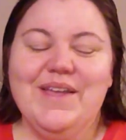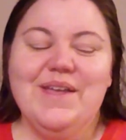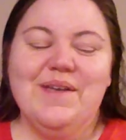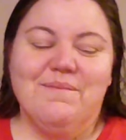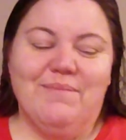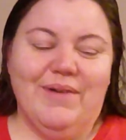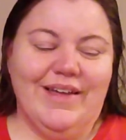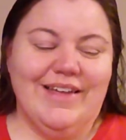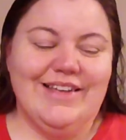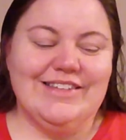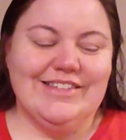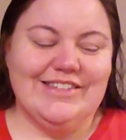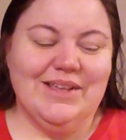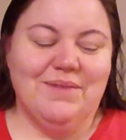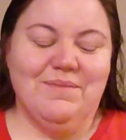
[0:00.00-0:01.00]
But
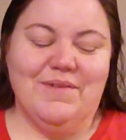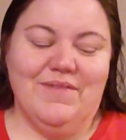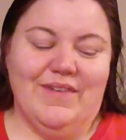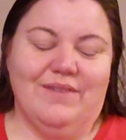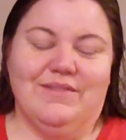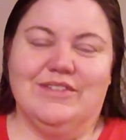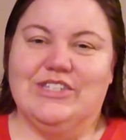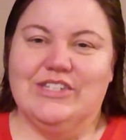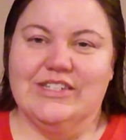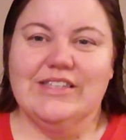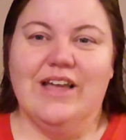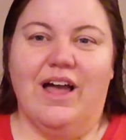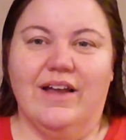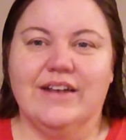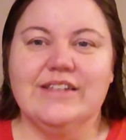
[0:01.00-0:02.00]
some of it was just
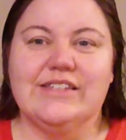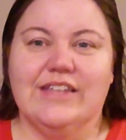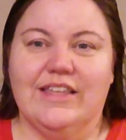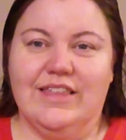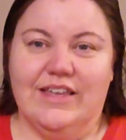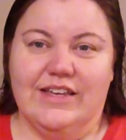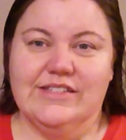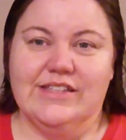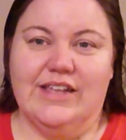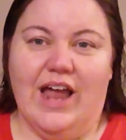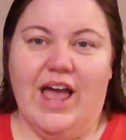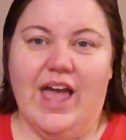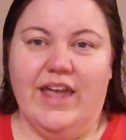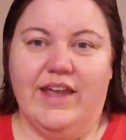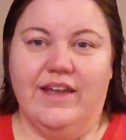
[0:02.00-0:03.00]
honestly things that
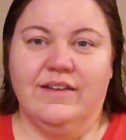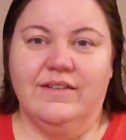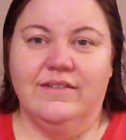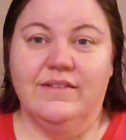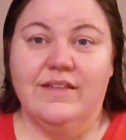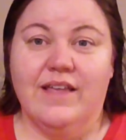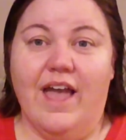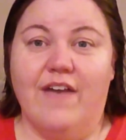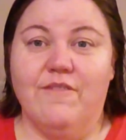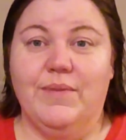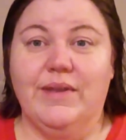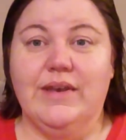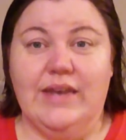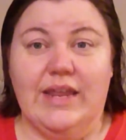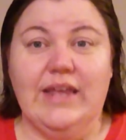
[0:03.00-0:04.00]
I have
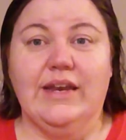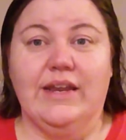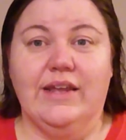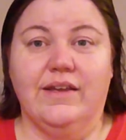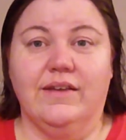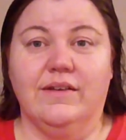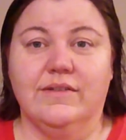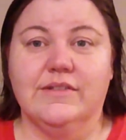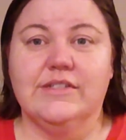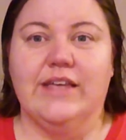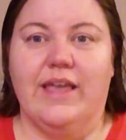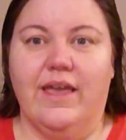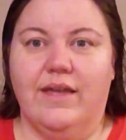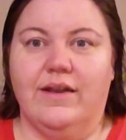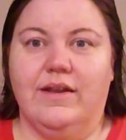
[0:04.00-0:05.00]
been needing to
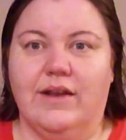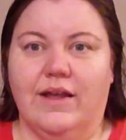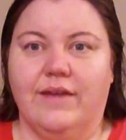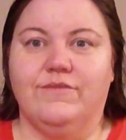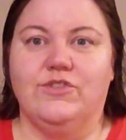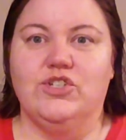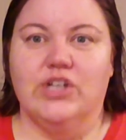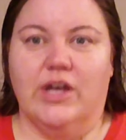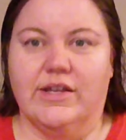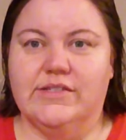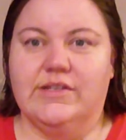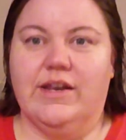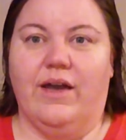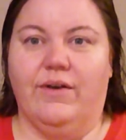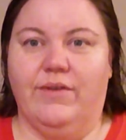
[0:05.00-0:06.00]
get, and I'm just
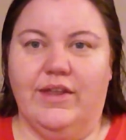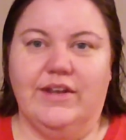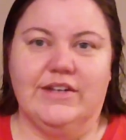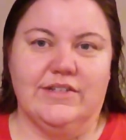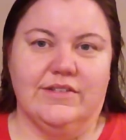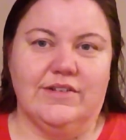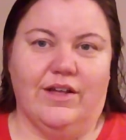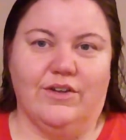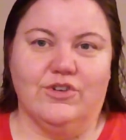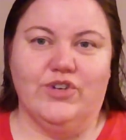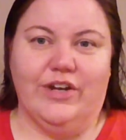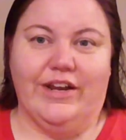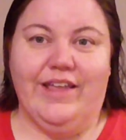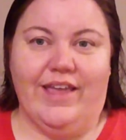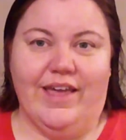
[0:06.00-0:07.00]
now getting to the Dollar Tree
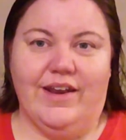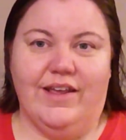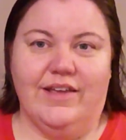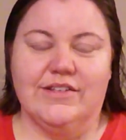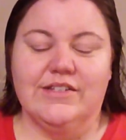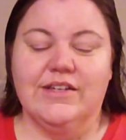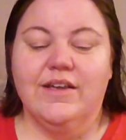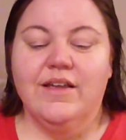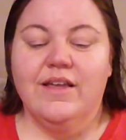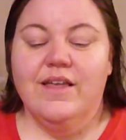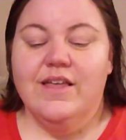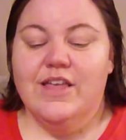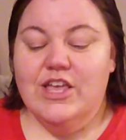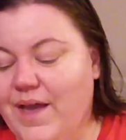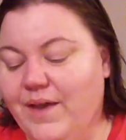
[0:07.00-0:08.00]
to get it.
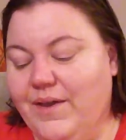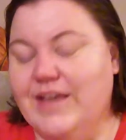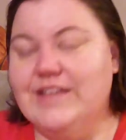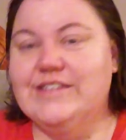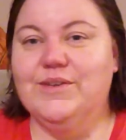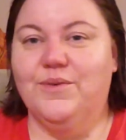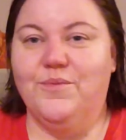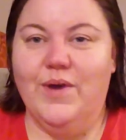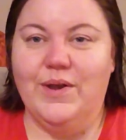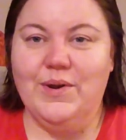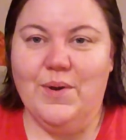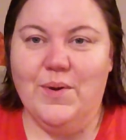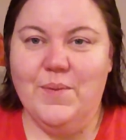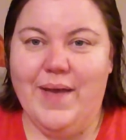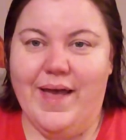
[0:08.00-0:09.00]
Okay, so one
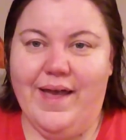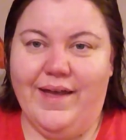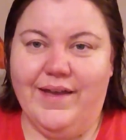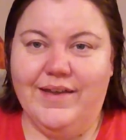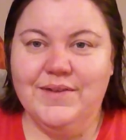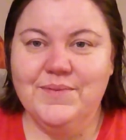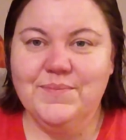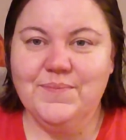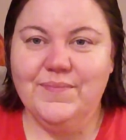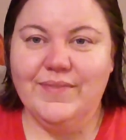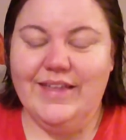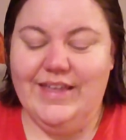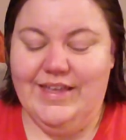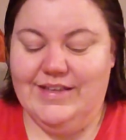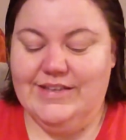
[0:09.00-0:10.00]
whole bag
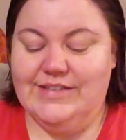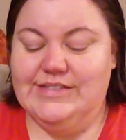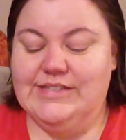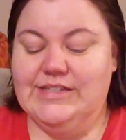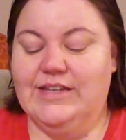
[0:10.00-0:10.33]
is